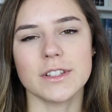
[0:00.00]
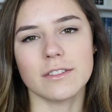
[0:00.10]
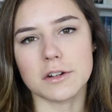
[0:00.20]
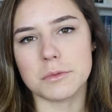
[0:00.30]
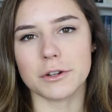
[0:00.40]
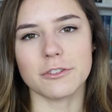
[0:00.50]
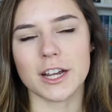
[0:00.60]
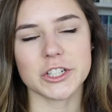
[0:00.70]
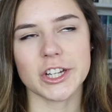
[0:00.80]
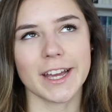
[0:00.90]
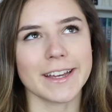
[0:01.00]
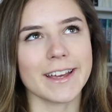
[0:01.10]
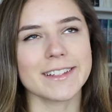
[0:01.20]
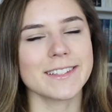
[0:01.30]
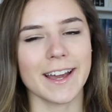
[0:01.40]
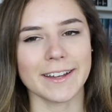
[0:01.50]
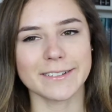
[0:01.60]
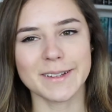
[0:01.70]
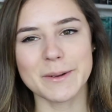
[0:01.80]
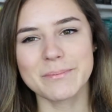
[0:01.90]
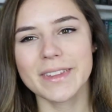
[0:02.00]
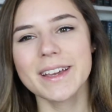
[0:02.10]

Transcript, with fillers: a little more fresh, I guess. I don't know.